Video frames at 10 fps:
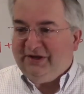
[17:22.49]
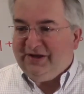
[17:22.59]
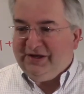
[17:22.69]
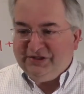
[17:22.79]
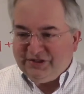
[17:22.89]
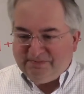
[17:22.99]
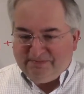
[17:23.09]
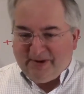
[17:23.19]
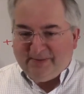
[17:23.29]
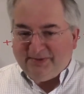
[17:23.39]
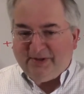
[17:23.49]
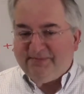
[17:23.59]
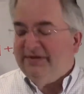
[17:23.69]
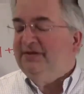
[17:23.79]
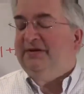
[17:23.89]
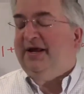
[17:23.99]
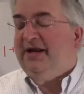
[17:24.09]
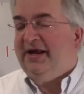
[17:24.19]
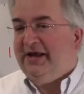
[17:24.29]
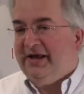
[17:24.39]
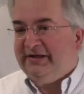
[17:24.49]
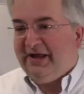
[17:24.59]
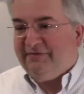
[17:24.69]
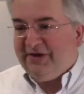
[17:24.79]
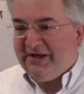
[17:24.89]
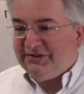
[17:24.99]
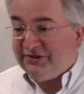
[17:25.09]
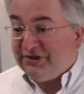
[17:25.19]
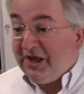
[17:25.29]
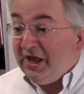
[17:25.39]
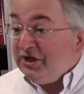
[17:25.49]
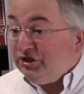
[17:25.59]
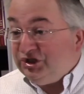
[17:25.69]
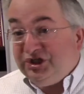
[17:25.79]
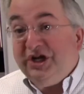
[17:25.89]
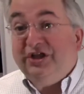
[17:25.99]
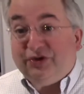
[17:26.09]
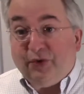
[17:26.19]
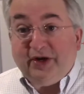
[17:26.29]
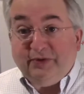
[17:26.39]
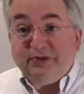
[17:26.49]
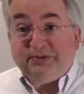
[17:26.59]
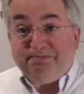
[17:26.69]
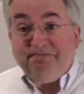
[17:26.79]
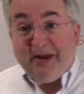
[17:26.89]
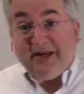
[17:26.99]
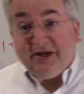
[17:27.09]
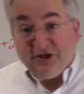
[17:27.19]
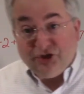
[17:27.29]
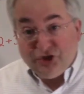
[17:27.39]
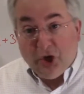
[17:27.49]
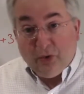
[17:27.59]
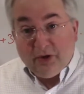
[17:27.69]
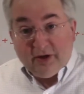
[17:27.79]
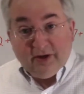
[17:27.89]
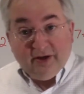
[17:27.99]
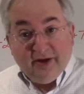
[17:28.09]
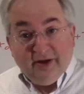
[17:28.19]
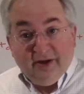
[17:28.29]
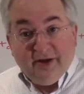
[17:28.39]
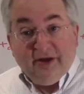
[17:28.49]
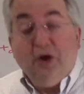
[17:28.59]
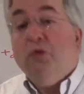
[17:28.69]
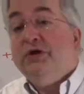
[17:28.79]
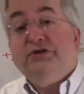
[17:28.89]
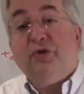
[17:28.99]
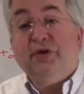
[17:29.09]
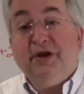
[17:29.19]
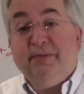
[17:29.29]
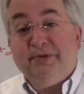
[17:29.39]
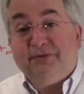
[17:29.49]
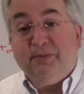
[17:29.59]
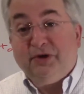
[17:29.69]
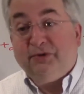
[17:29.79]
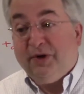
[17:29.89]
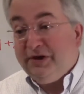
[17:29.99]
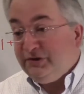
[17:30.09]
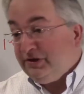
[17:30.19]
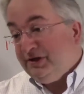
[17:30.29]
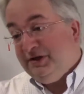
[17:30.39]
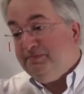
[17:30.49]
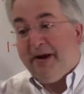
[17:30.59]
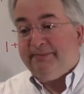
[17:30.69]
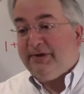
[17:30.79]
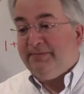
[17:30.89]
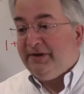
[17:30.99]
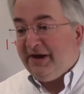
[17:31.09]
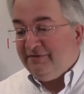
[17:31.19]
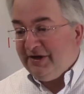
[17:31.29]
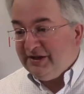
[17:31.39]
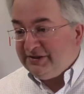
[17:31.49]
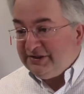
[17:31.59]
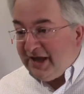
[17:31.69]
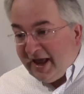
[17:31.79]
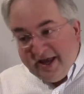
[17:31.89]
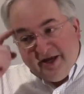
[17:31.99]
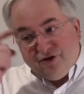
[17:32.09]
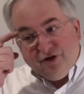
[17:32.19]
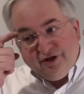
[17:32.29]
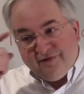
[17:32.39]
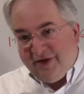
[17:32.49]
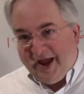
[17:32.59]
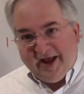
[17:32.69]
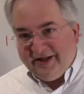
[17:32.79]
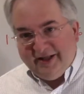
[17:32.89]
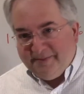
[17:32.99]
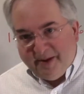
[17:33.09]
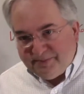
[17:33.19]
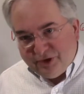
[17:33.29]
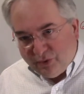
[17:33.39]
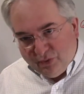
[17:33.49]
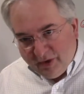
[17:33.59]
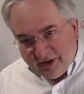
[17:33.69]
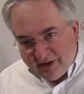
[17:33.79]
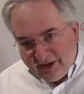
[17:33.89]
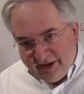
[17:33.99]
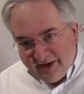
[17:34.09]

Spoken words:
He just popped up and gave the answers. She thought he was making a joke. You know, what's all the numbers from 1 to 100? He popped up and gave the answers. He couldn't have added them up so quickly.